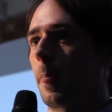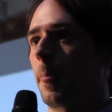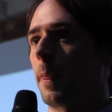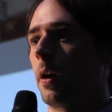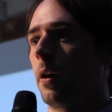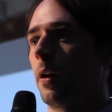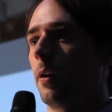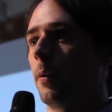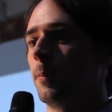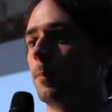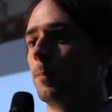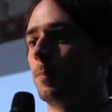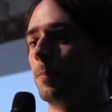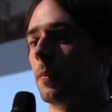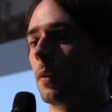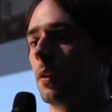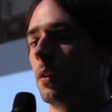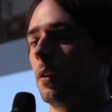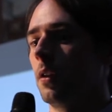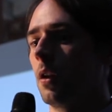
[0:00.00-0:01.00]
Um,
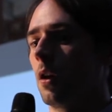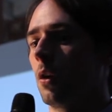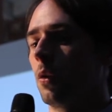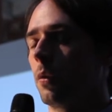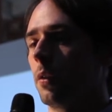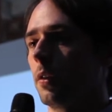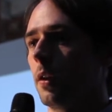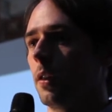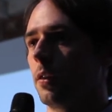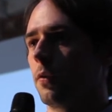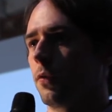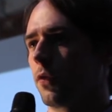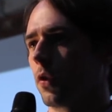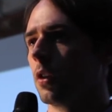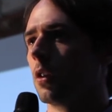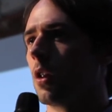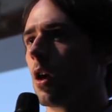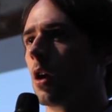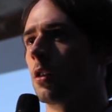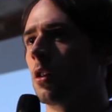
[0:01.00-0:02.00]
you know, for a
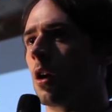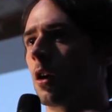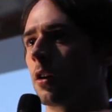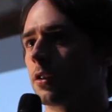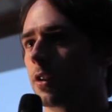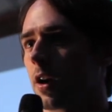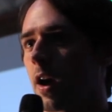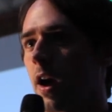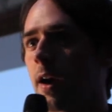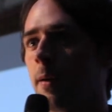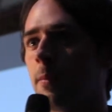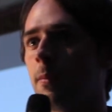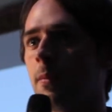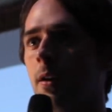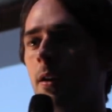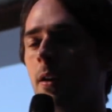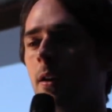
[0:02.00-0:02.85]
long, long time,